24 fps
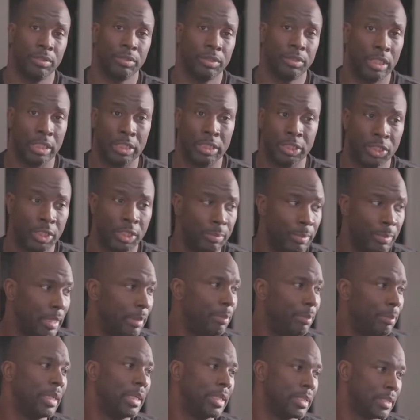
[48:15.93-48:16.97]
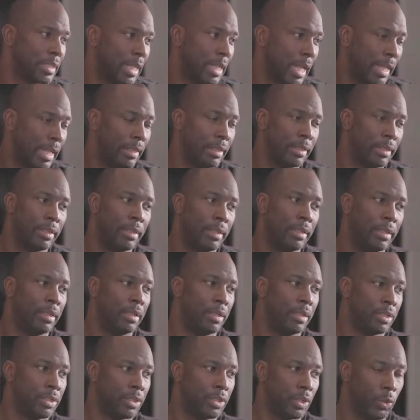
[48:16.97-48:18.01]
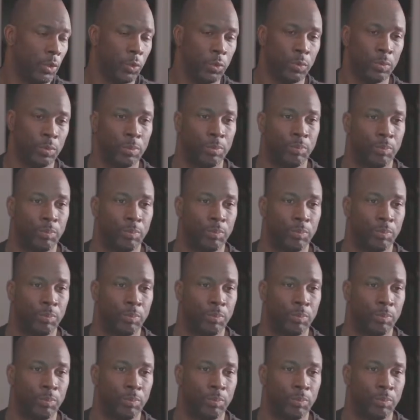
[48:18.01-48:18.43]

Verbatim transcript: It should be, but it's not. So